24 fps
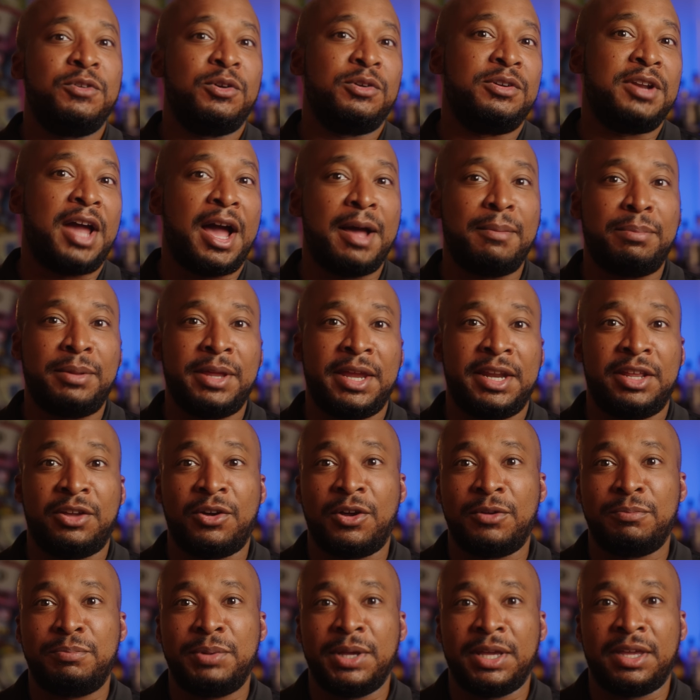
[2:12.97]
you're not planning
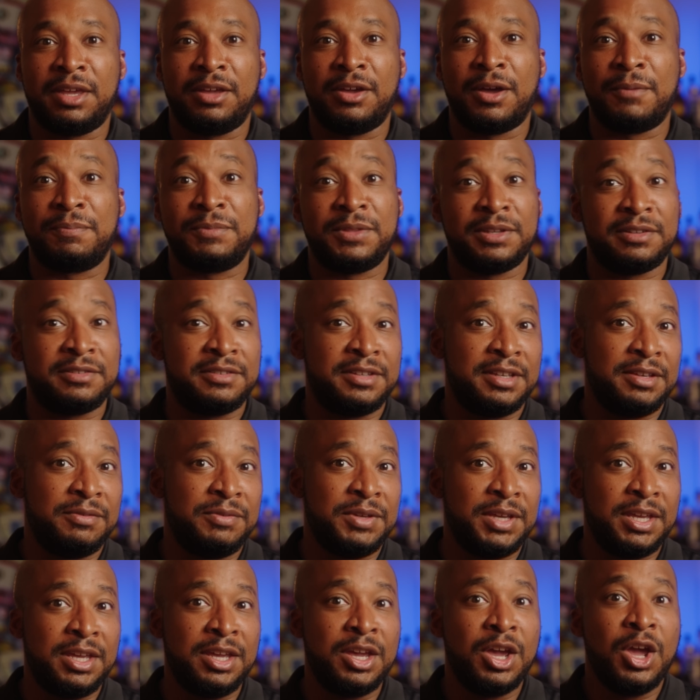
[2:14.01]
on picking up this
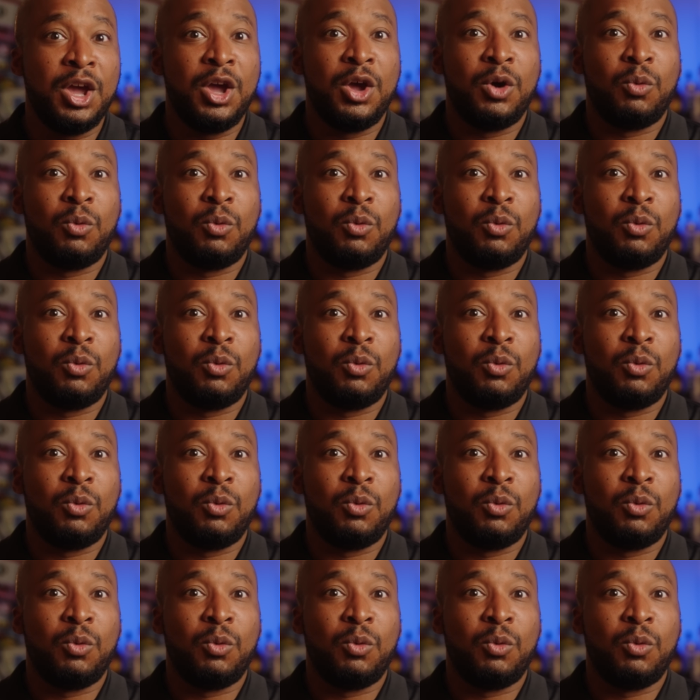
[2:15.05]
TV,